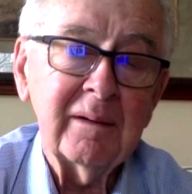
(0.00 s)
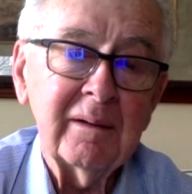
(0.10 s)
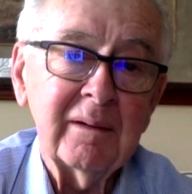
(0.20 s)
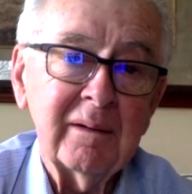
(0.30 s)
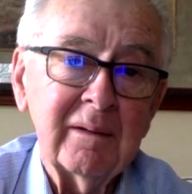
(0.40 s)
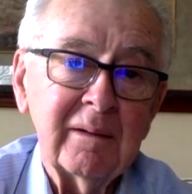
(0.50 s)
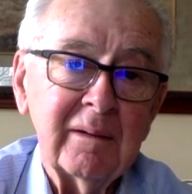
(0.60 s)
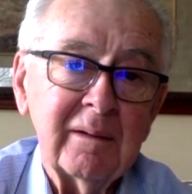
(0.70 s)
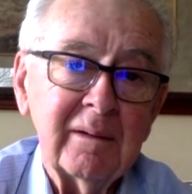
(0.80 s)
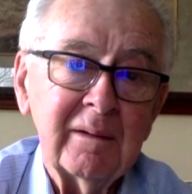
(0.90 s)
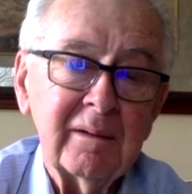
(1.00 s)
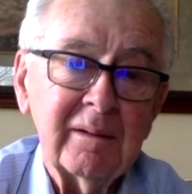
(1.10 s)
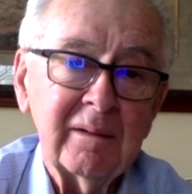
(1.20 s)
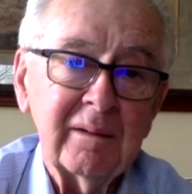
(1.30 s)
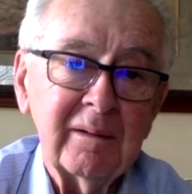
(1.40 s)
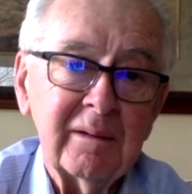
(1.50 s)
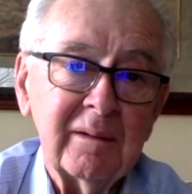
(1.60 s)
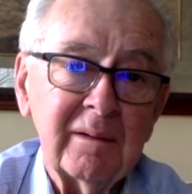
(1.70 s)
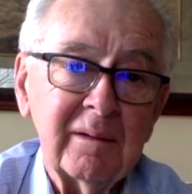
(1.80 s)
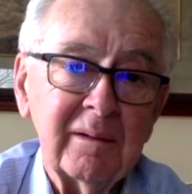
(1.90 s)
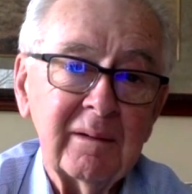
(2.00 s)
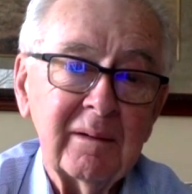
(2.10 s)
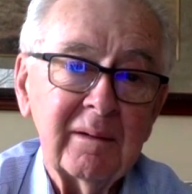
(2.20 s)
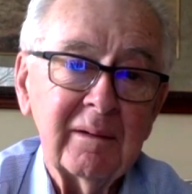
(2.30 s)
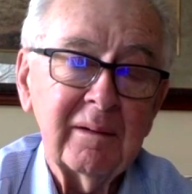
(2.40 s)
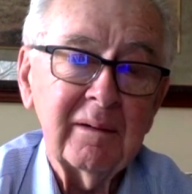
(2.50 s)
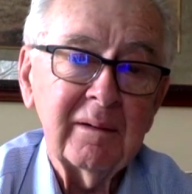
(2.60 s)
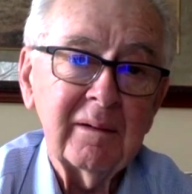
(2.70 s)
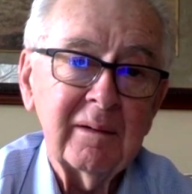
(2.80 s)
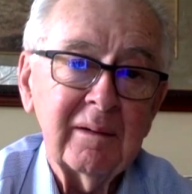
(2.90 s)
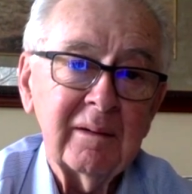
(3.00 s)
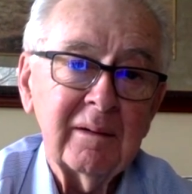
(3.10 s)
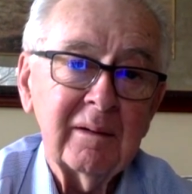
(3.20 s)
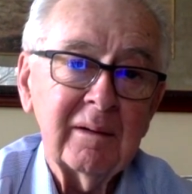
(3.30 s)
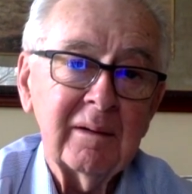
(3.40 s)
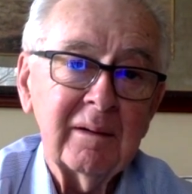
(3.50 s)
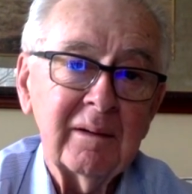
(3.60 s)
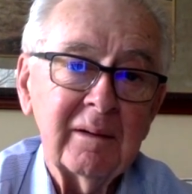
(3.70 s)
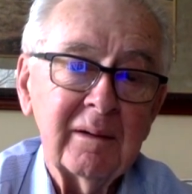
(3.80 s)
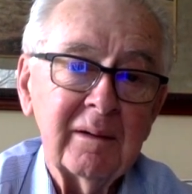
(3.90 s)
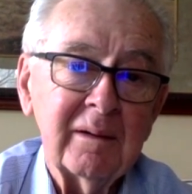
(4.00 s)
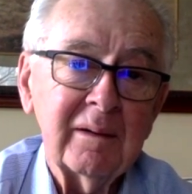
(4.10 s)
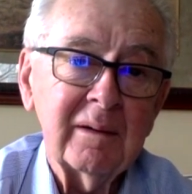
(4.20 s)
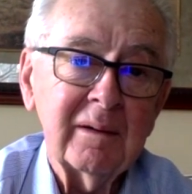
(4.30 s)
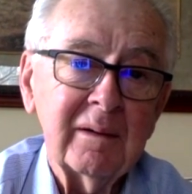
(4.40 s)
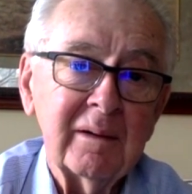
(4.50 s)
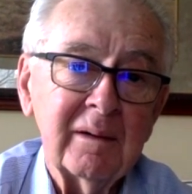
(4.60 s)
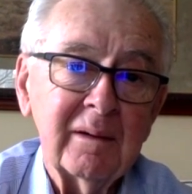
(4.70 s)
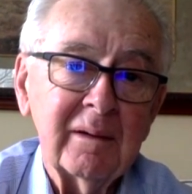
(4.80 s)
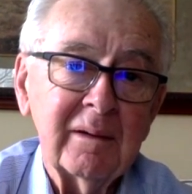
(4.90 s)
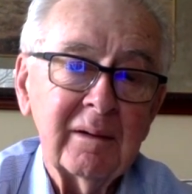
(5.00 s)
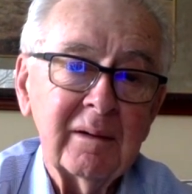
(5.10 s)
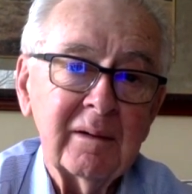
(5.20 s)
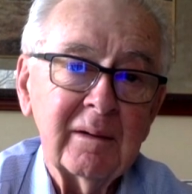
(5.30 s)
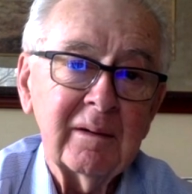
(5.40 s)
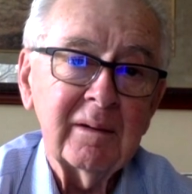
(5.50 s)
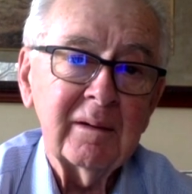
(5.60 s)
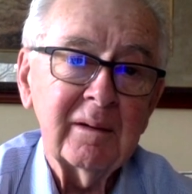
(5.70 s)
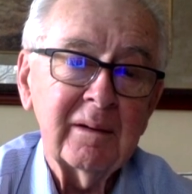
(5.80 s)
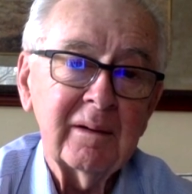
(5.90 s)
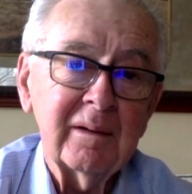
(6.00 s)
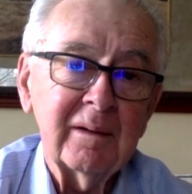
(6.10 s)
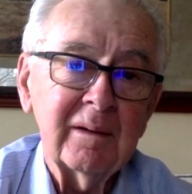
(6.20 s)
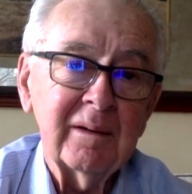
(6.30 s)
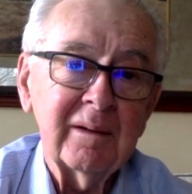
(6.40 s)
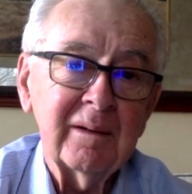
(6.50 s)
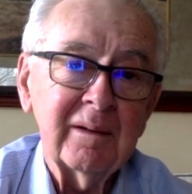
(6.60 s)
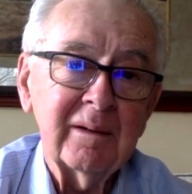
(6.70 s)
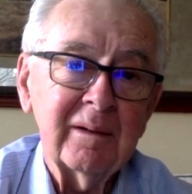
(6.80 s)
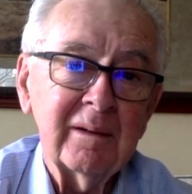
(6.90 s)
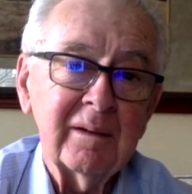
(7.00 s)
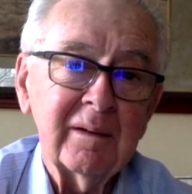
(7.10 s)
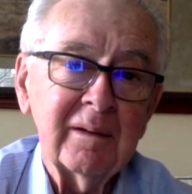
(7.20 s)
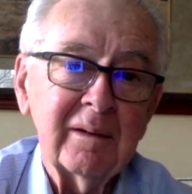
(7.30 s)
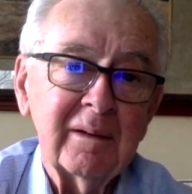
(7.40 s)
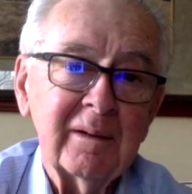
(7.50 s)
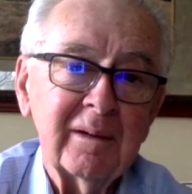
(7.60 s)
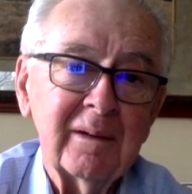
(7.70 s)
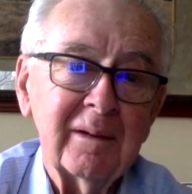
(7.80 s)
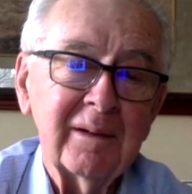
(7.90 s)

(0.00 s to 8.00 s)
[no speech]